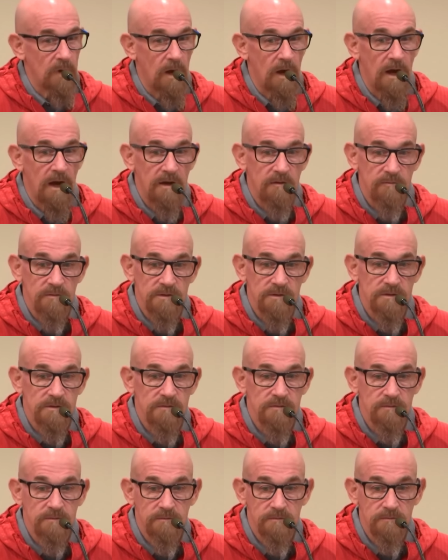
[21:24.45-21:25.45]
I
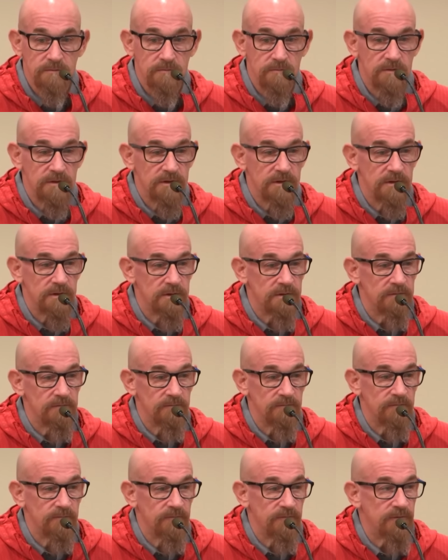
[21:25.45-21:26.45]
was
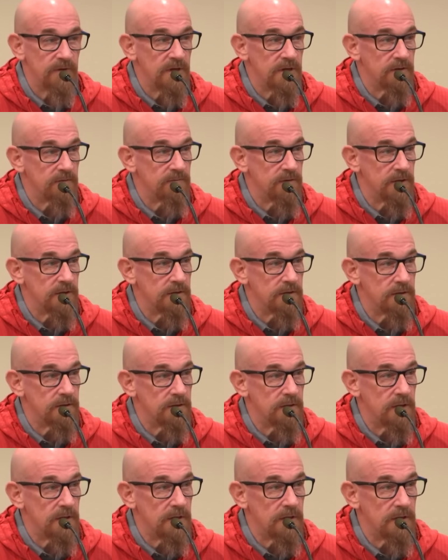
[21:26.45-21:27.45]
within feet of it,
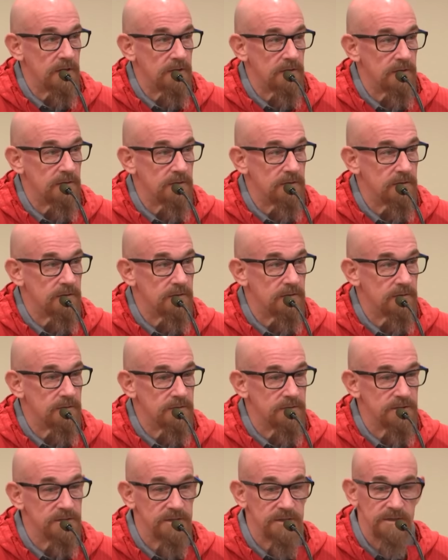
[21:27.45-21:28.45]
and
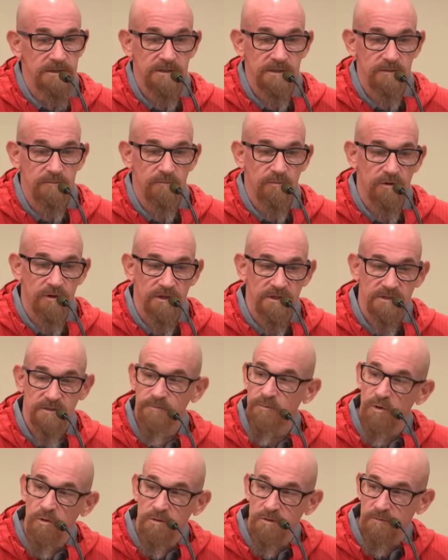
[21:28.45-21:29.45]
she seemed pretty
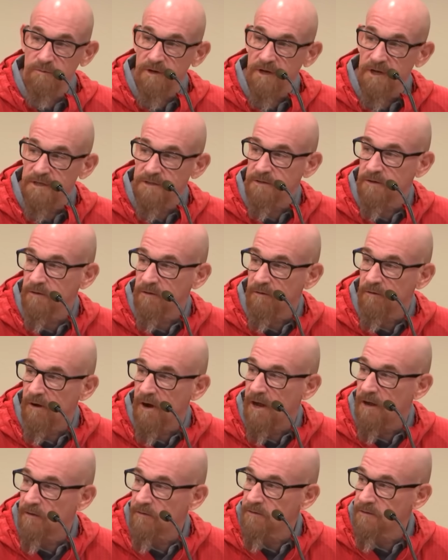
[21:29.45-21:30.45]
spooked when I turned
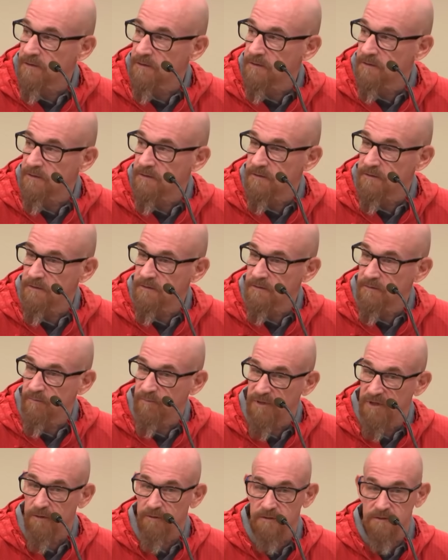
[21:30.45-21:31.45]
around, and it
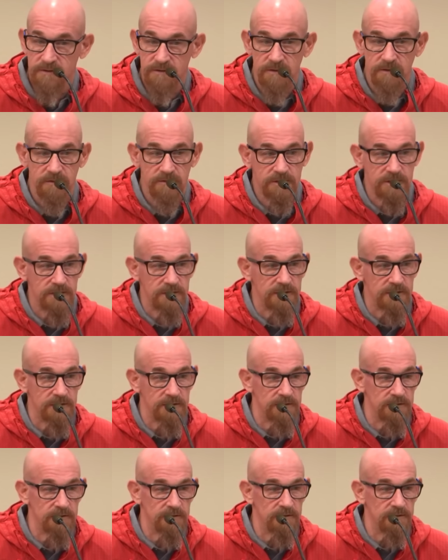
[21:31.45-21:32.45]
appeared as though she
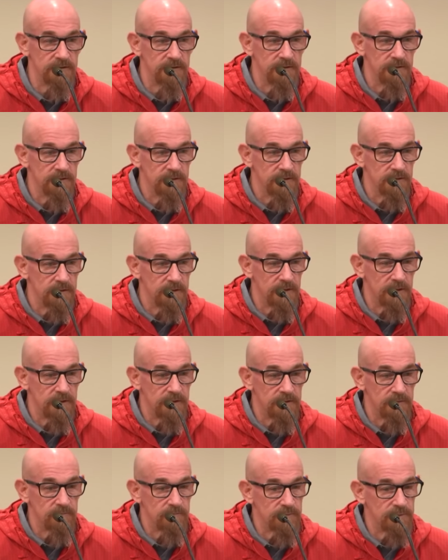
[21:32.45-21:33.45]
had
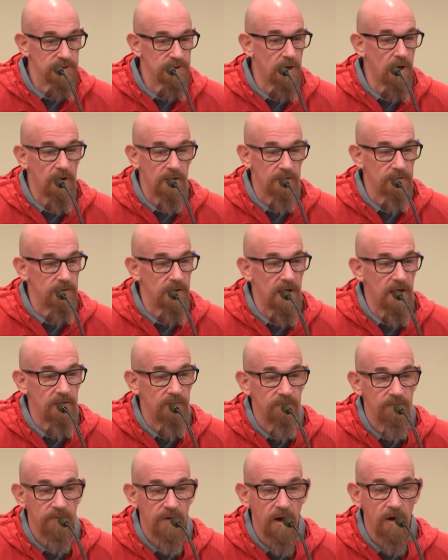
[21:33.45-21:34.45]
shot
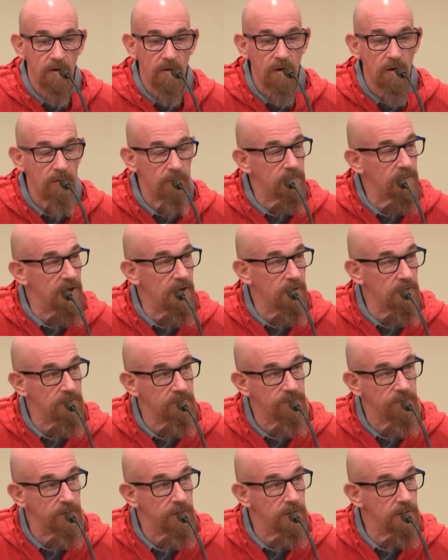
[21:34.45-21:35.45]
that firearm at her
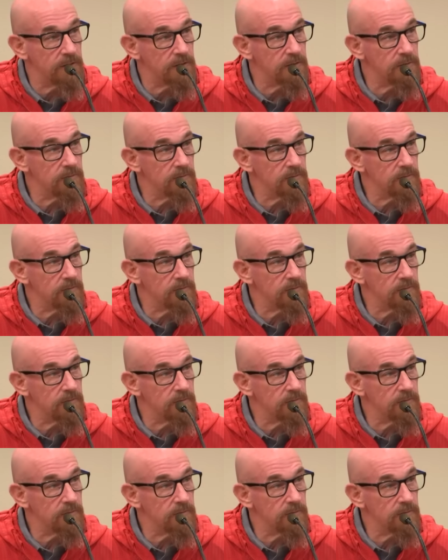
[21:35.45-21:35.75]
foot.